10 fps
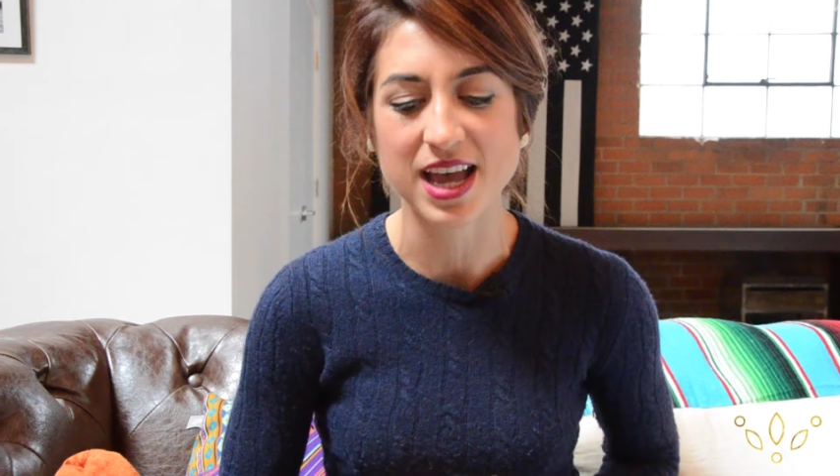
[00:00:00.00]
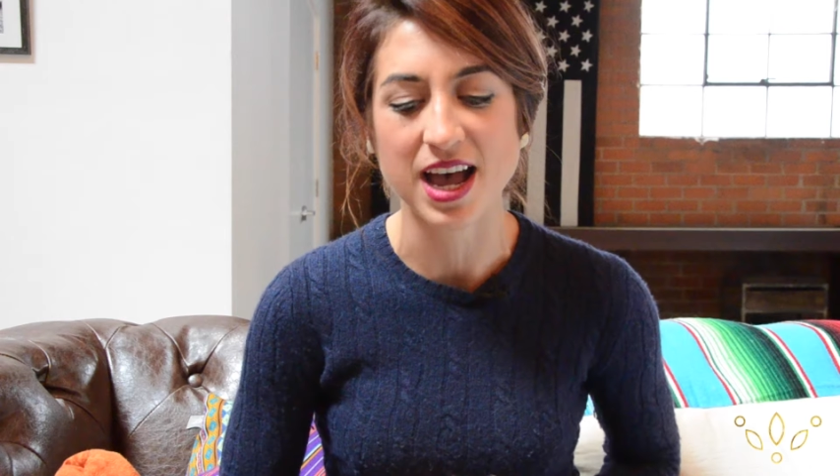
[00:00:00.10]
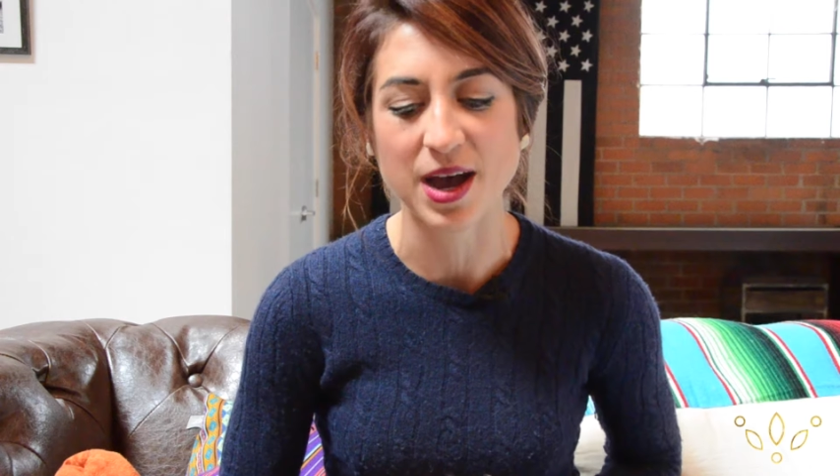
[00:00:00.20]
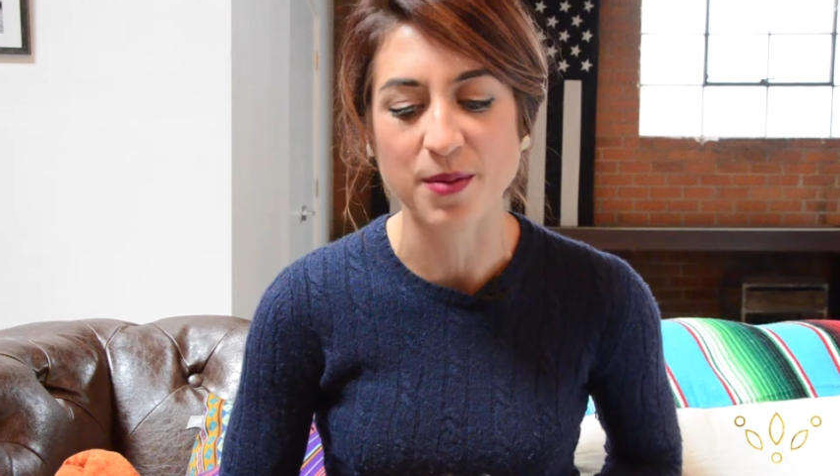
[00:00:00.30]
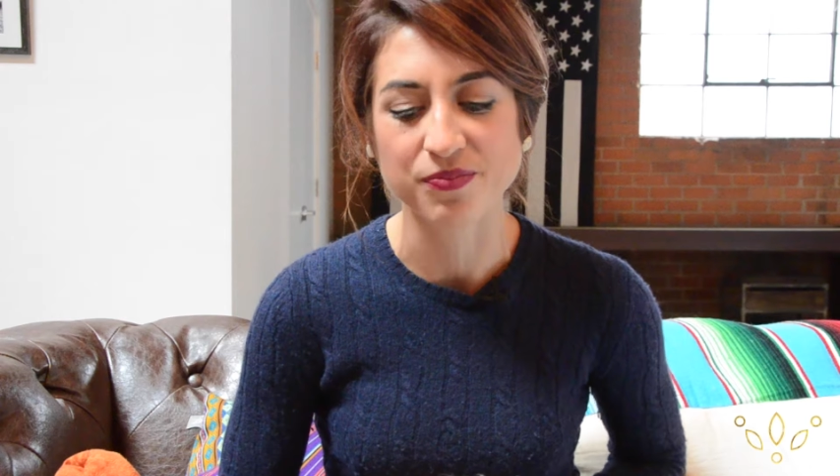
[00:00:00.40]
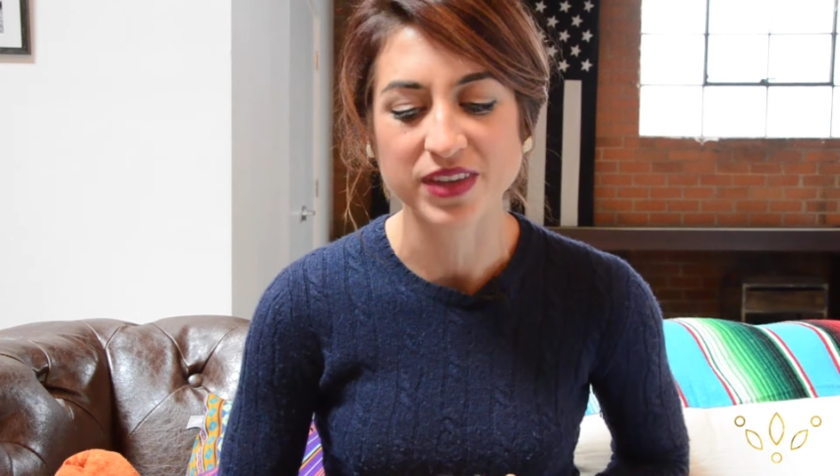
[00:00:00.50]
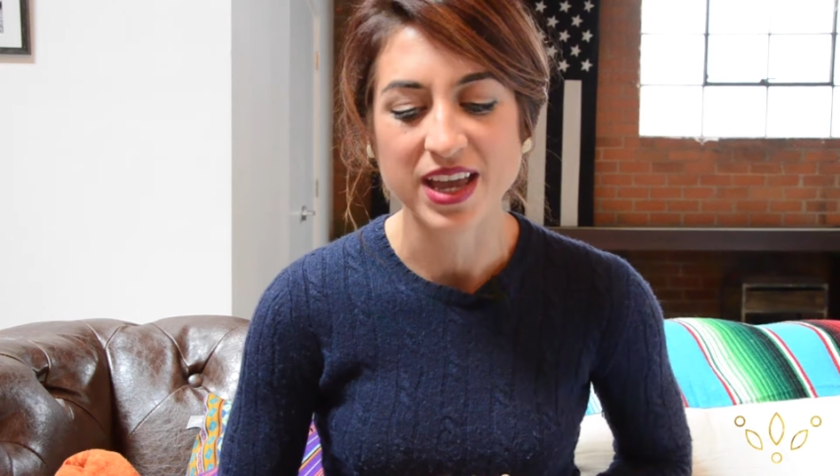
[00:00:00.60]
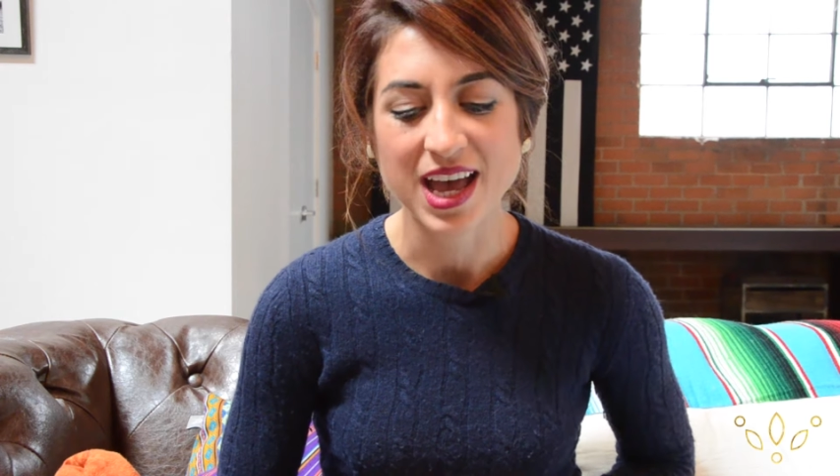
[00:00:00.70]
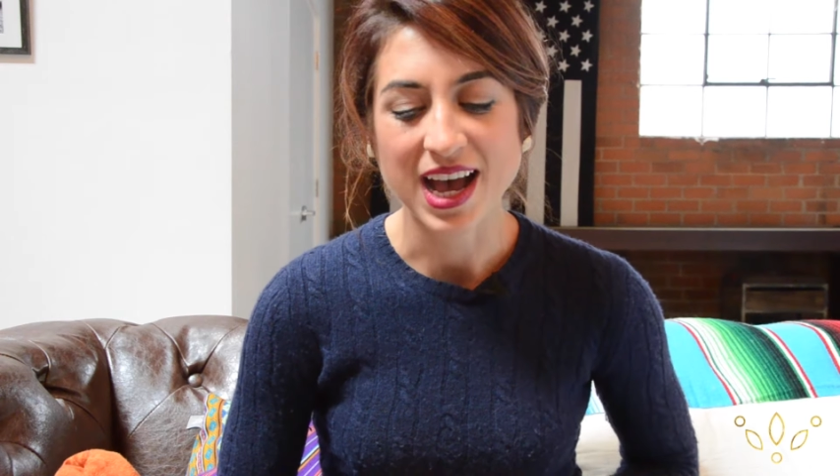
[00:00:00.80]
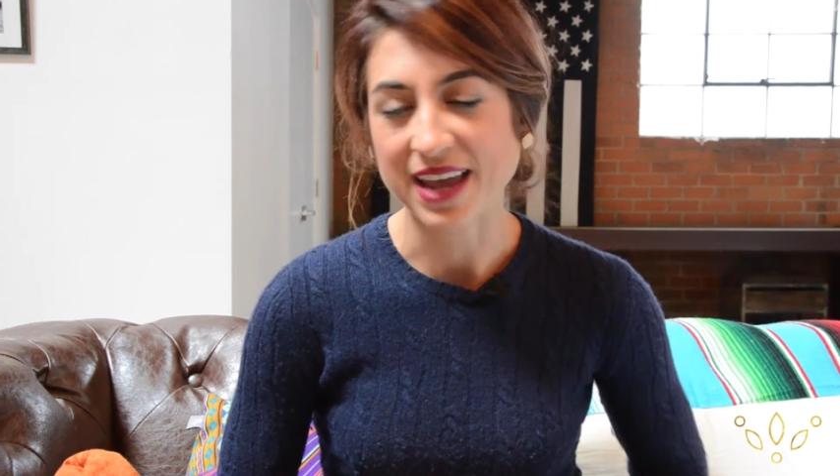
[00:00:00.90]

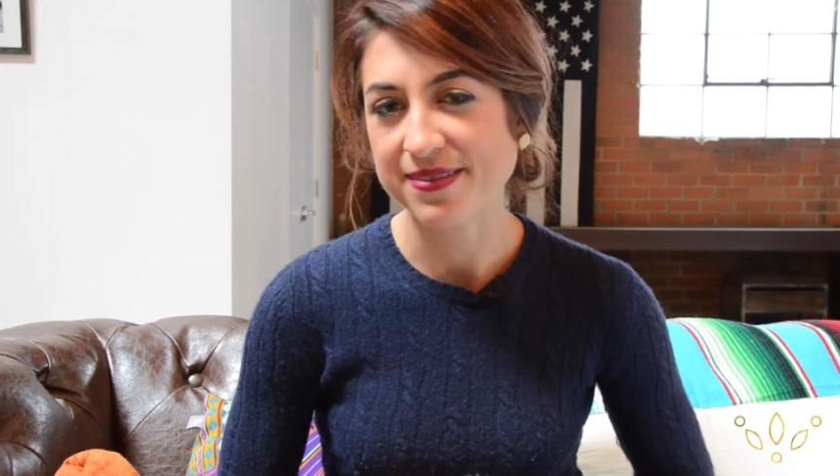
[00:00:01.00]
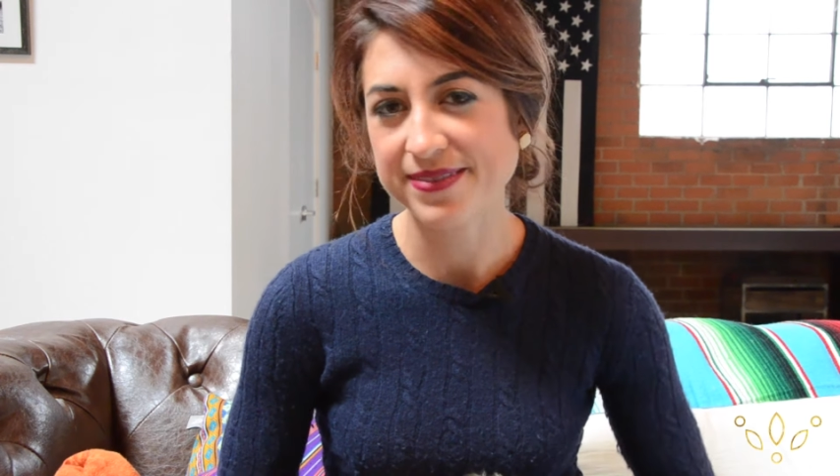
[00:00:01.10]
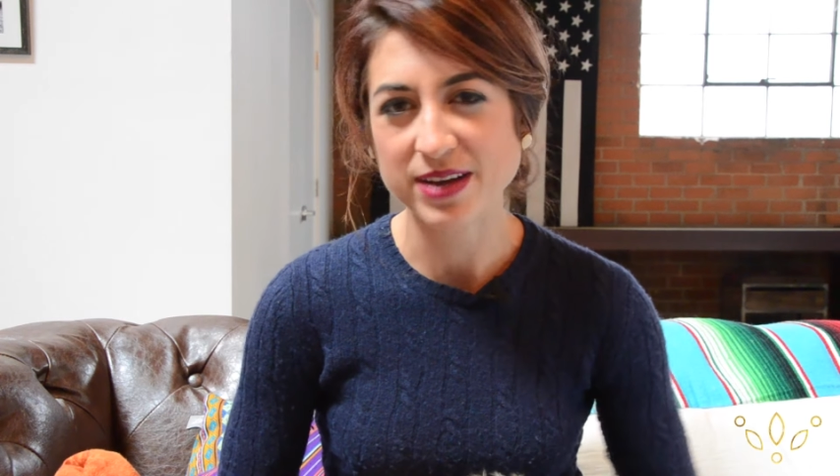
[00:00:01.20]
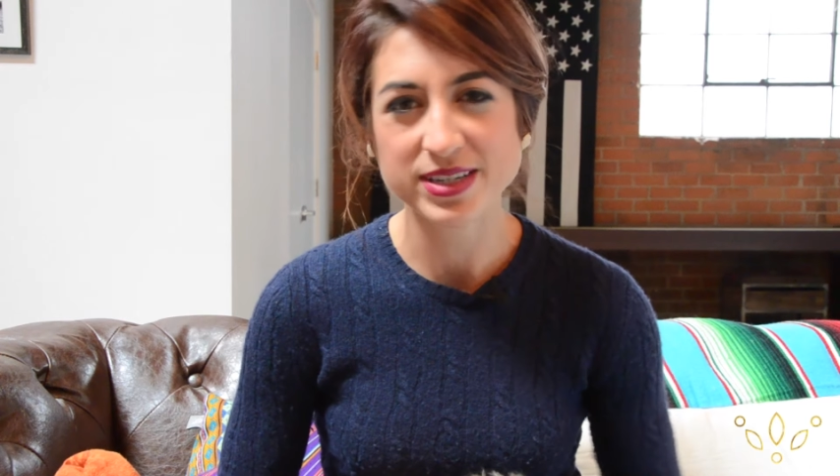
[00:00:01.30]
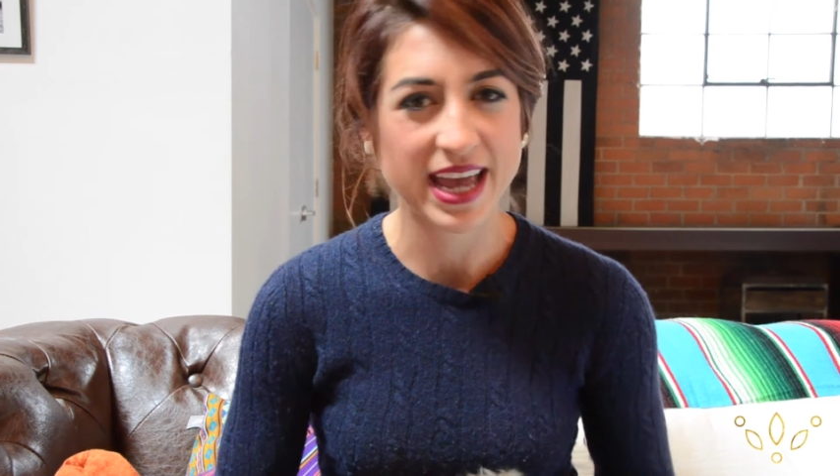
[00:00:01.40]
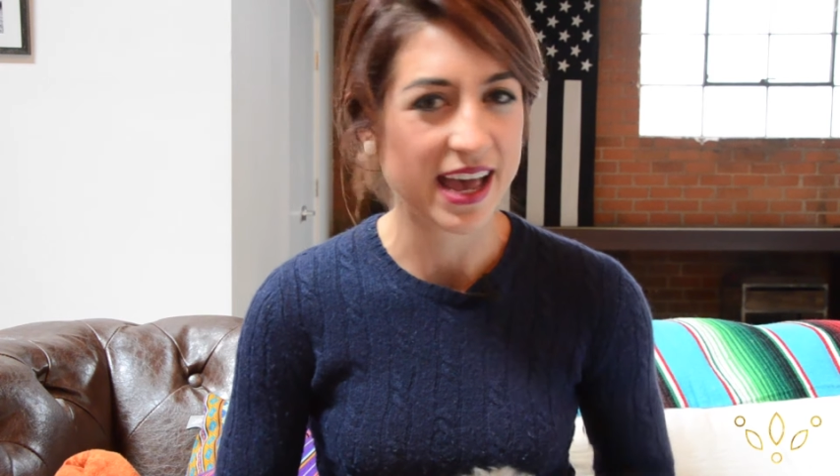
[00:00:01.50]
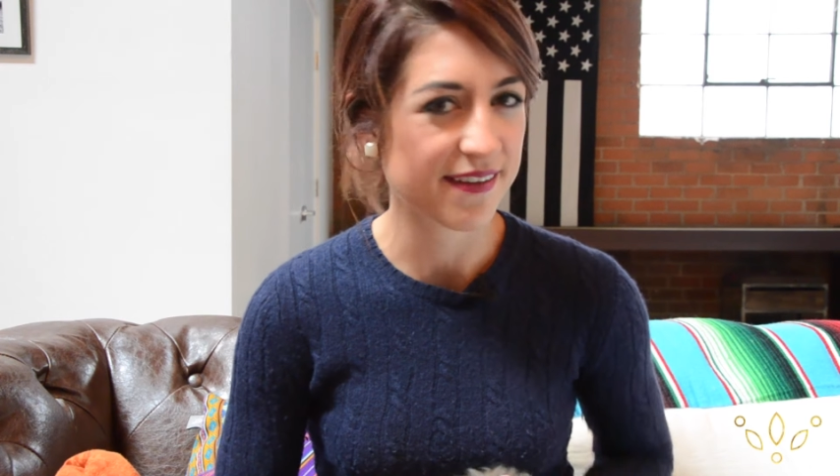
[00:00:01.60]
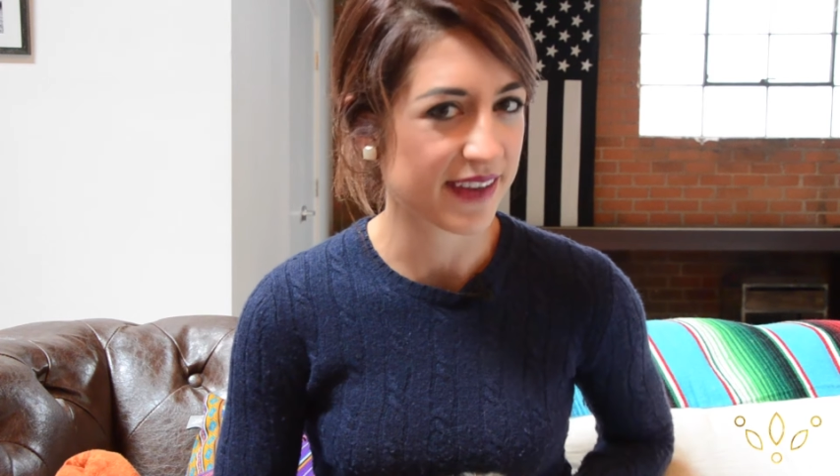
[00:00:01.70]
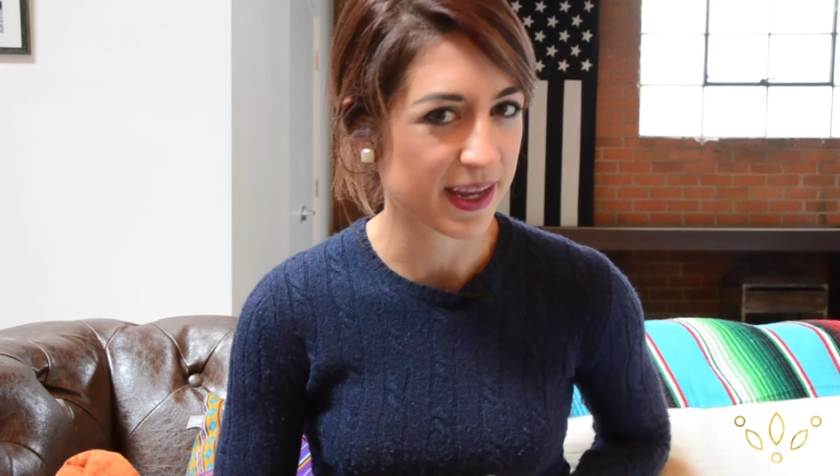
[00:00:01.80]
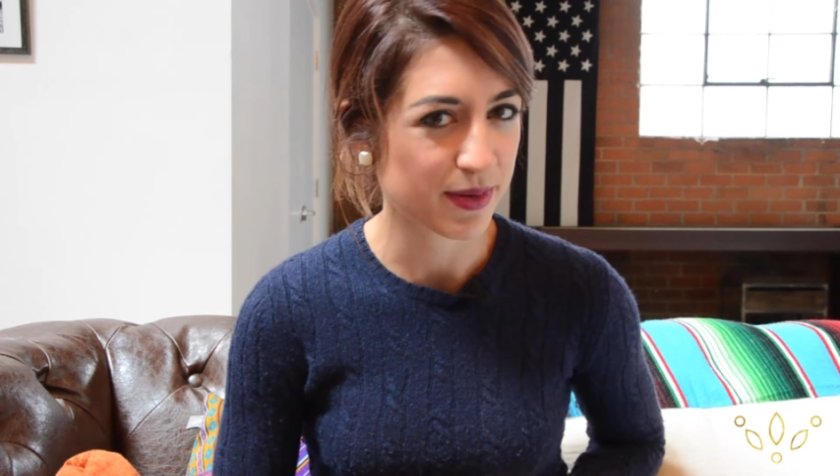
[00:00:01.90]
I found
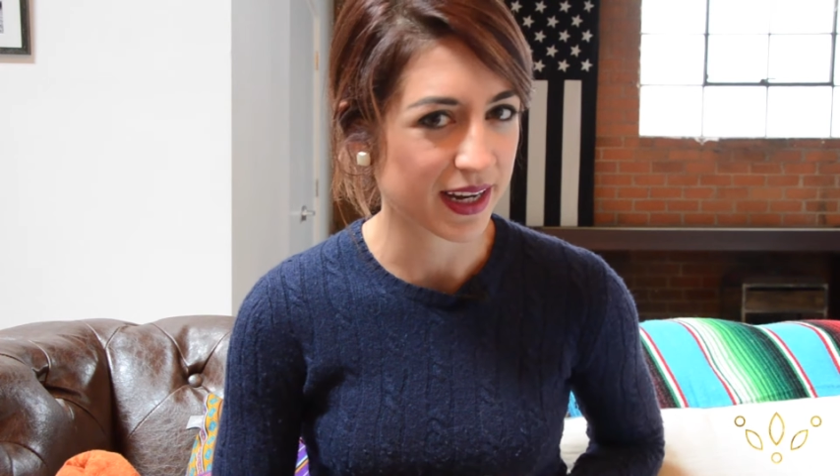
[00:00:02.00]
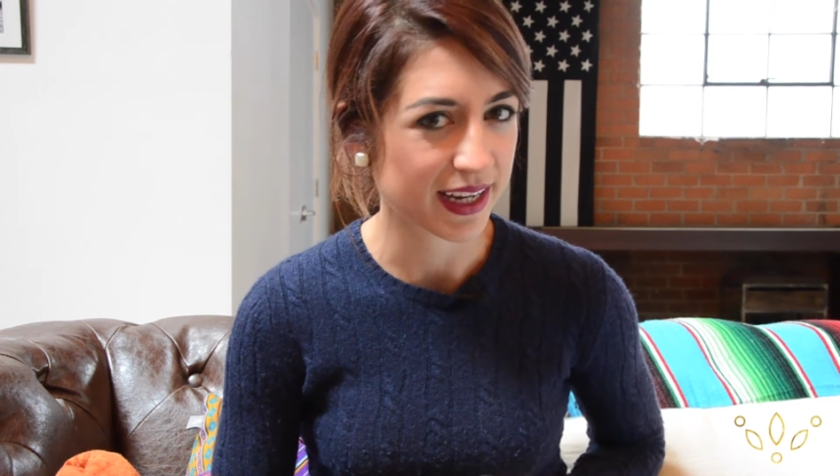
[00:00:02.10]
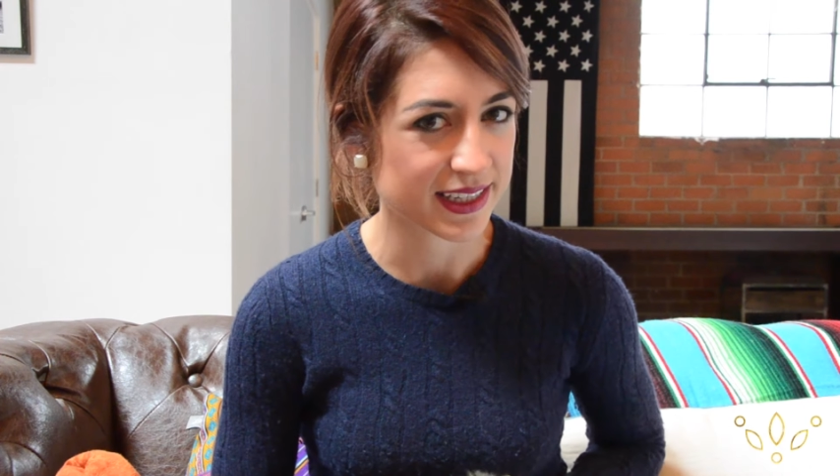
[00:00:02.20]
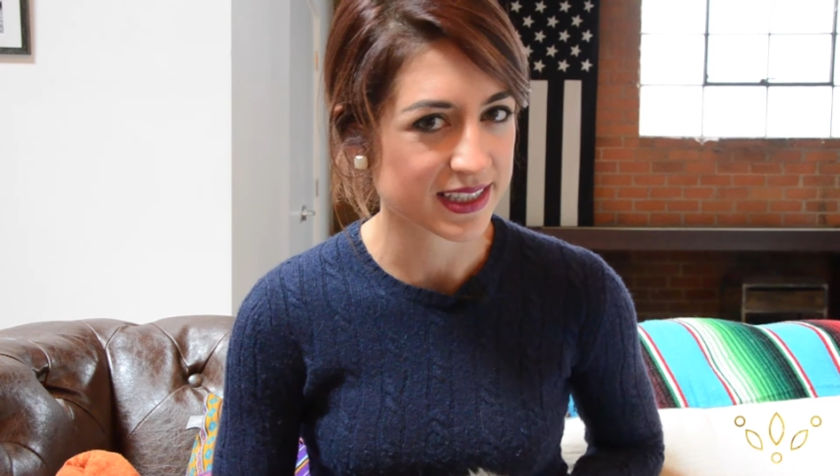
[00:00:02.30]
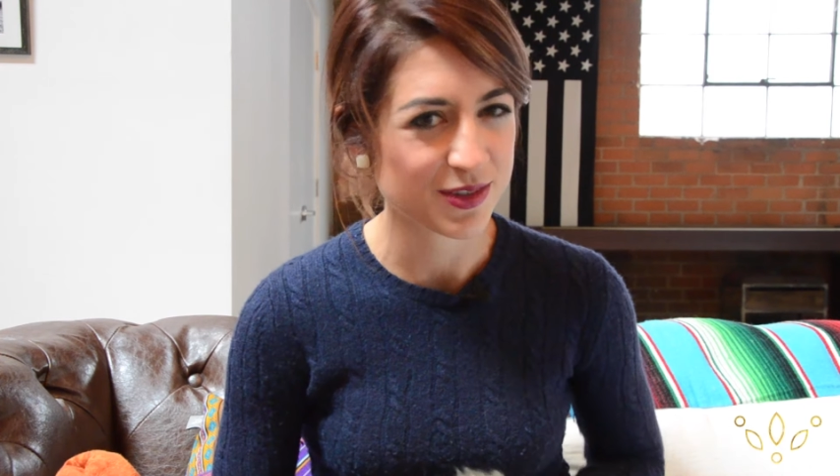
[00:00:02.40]
Cafe Press.